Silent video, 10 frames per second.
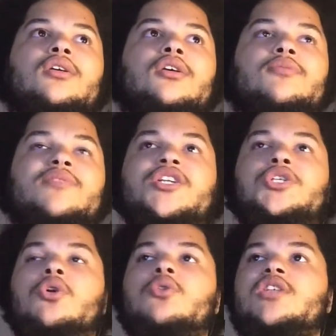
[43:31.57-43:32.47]
If they
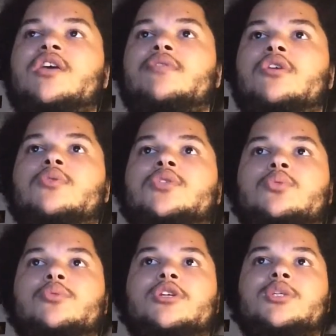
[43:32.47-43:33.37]
chose Kevin Owens to
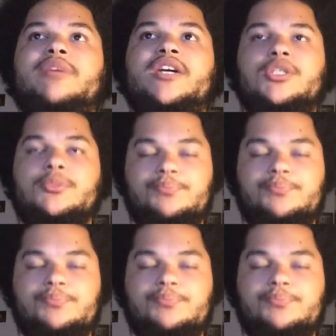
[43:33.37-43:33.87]
win this match,